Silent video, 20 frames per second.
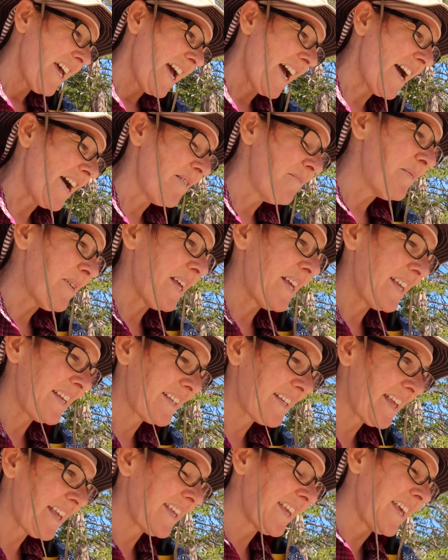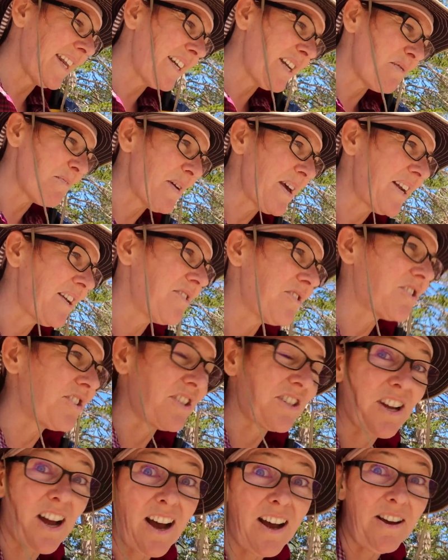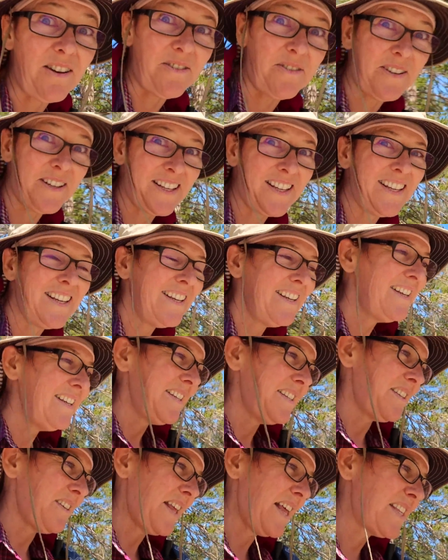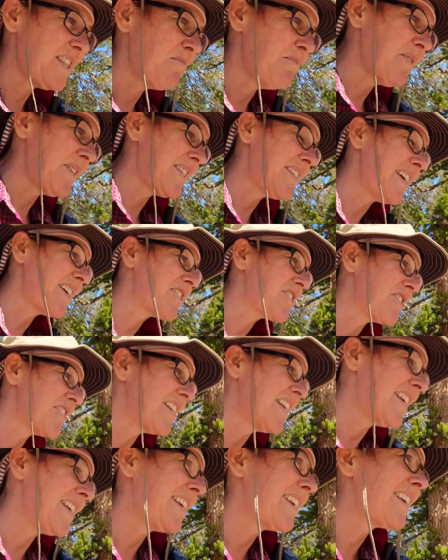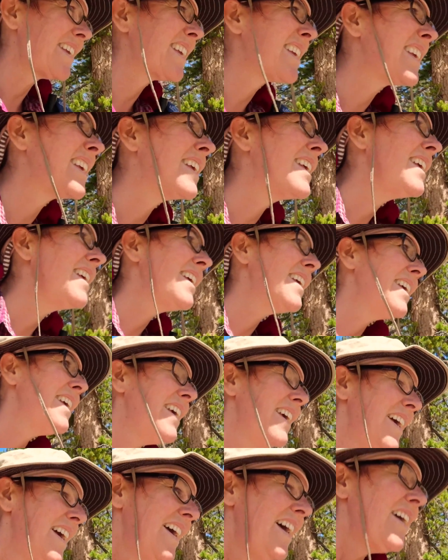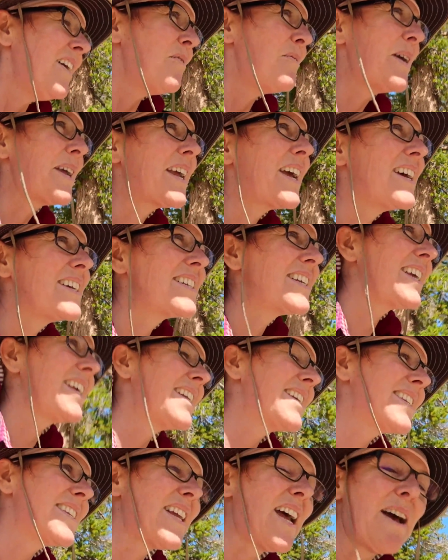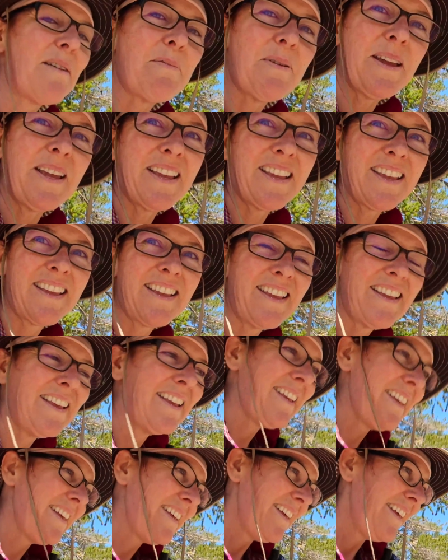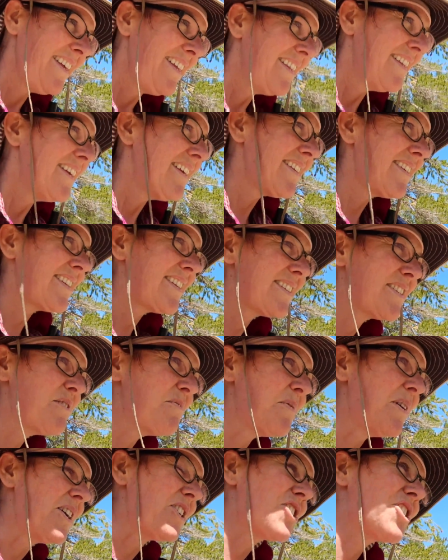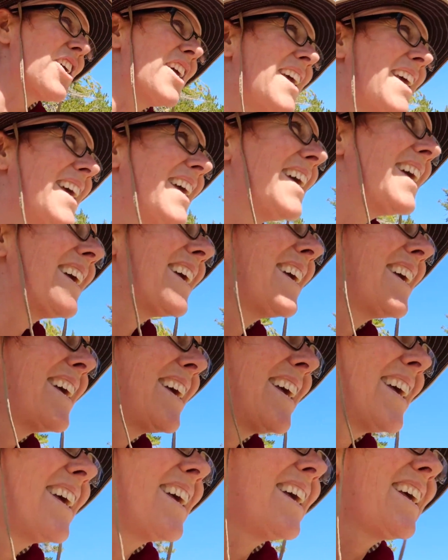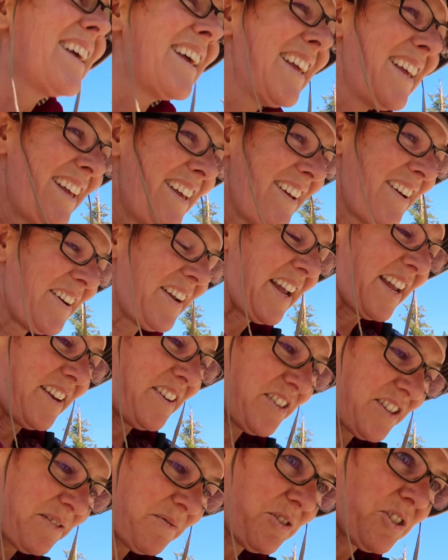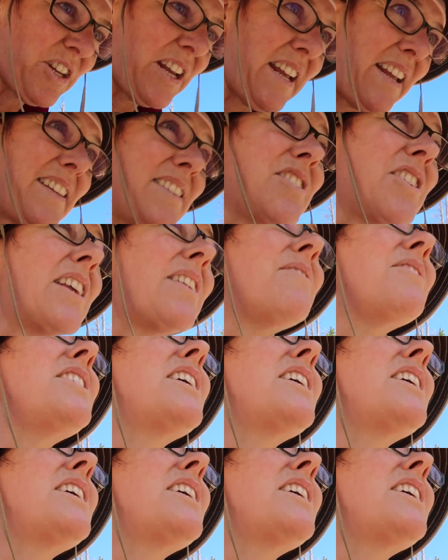Kennedy Meadows to Tahoe. So that's a big section. Oh my gosh, I gotta stop. This is too much. Okay, here's some shade. Shade of a